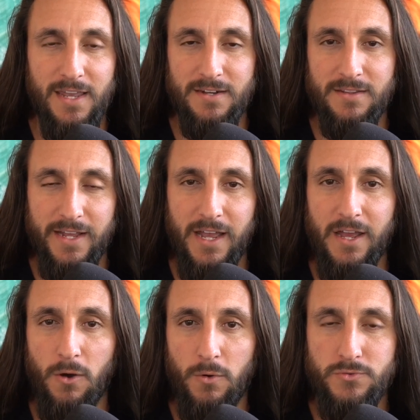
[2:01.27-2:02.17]
And like I
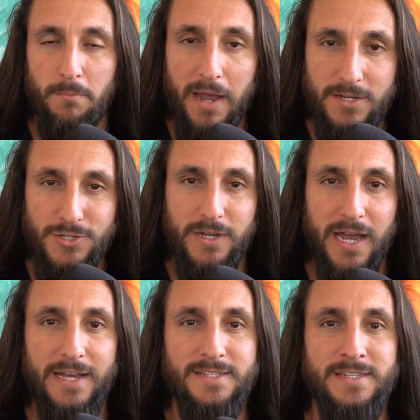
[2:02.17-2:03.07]
always remind you
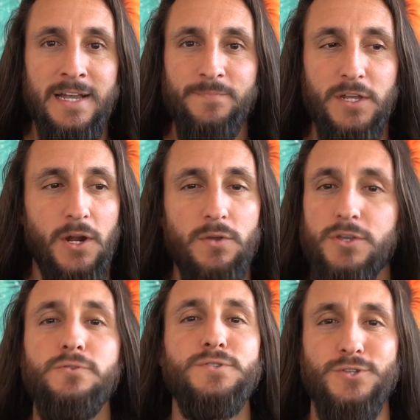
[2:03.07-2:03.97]
guys,
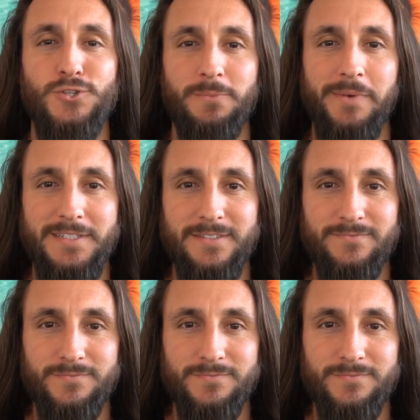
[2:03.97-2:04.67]
use discernment.